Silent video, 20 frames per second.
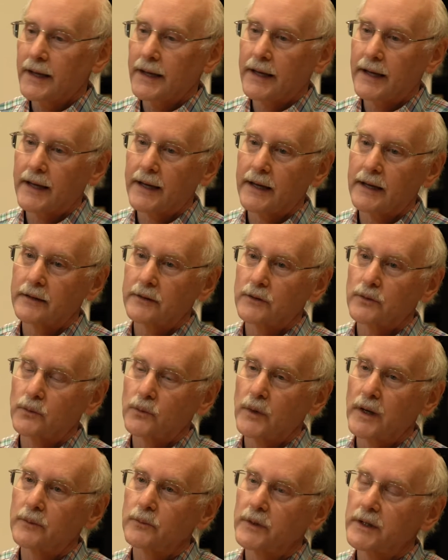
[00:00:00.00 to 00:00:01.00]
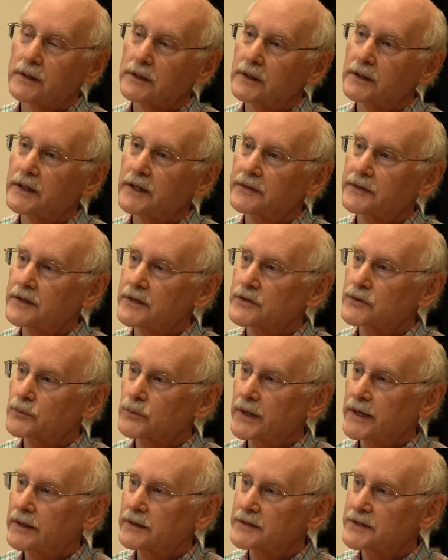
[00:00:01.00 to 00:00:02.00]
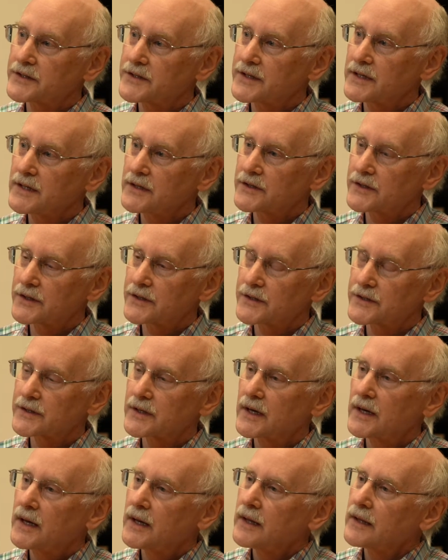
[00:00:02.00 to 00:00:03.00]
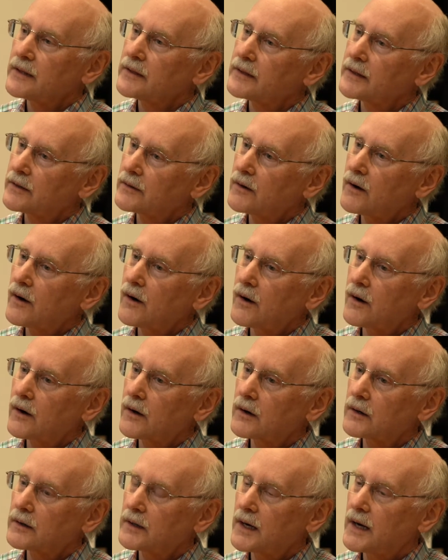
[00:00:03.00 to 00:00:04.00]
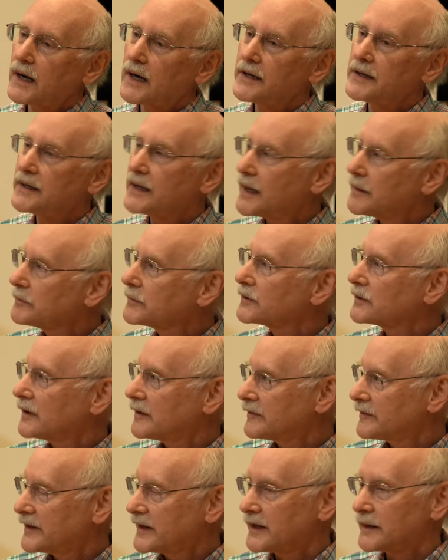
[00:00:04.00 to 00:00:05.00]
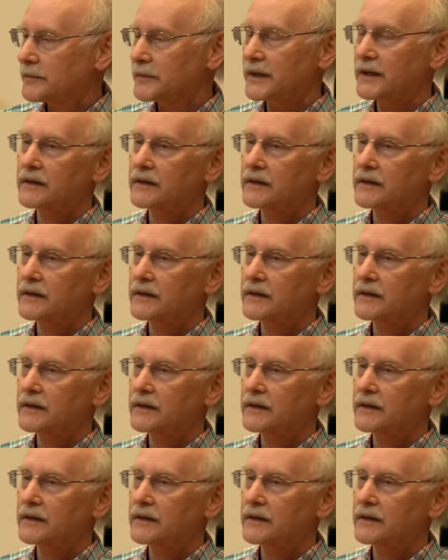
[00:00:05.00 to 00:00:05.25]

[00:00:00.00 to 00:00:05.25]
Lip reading: And when we look at these rare diseases, there are a number of them.